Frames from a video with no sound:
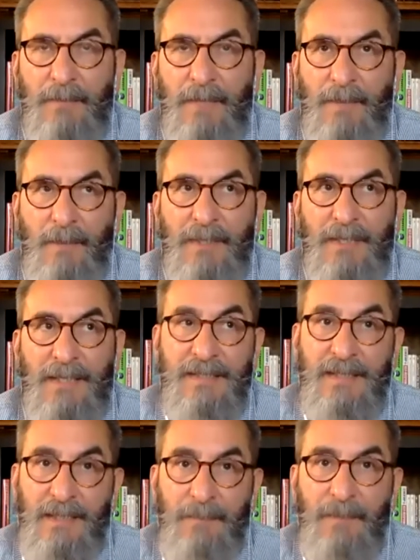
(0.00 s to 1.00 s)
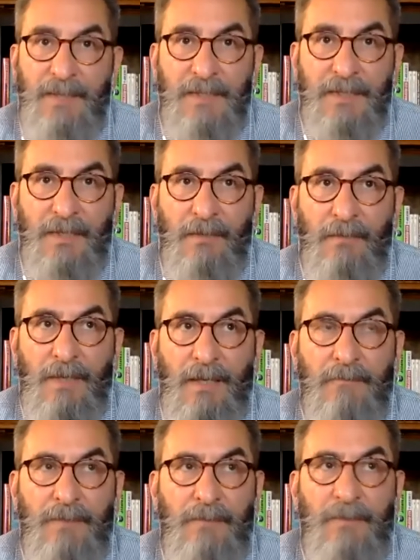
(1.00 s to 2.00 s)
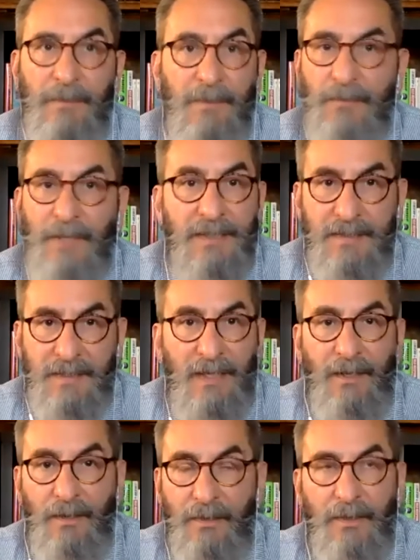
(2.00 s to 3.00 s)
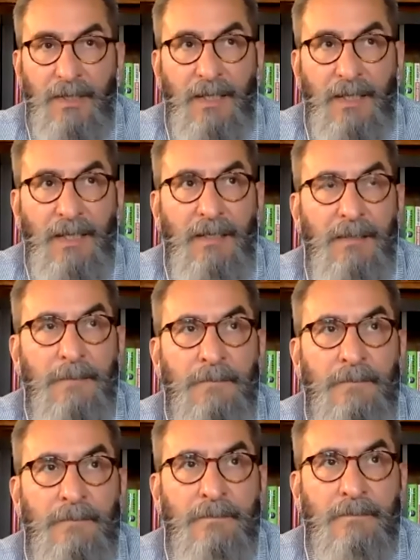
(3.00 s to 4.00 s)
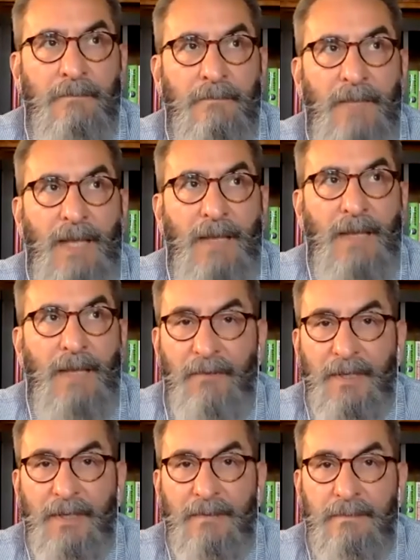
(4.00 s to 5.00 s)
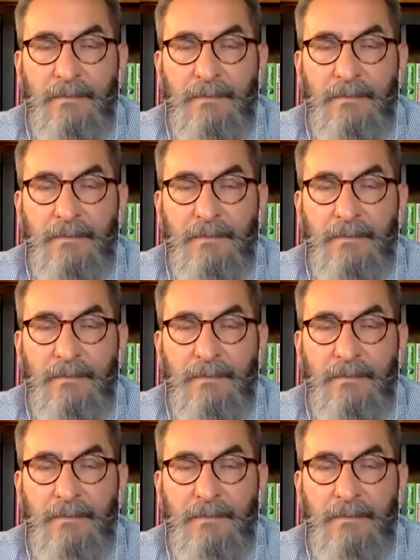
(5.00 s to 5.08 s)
my mom and dad stayed in Mexico, I, we would have been raised there in that poverty.